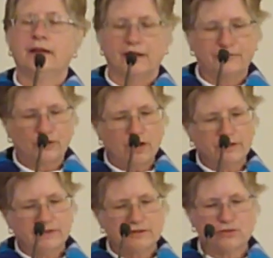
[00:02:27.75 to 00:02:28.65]
and for all
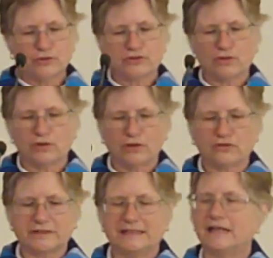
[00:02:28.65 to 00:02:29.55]
of us who are so
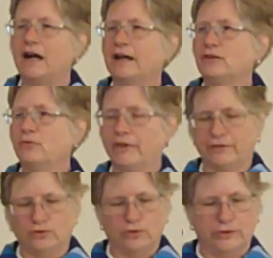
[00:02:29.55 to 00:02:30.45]
closely tied with
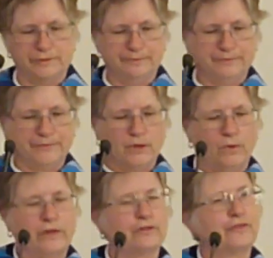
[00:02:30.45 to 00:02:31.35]
the Lord,
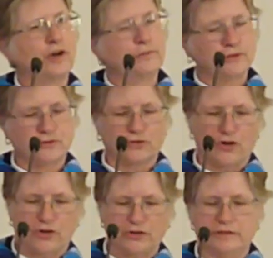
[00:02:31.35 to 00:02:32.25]
whether farmers or
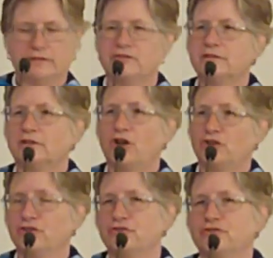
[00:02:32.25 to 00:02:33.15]
gardeners,
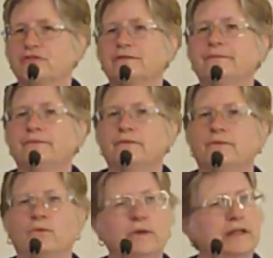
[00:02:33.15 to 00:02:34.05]
gardeners,
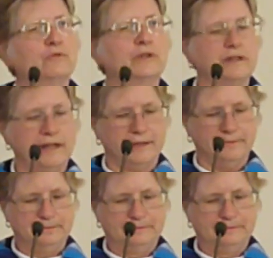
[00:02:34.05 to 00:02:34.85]
we can relate.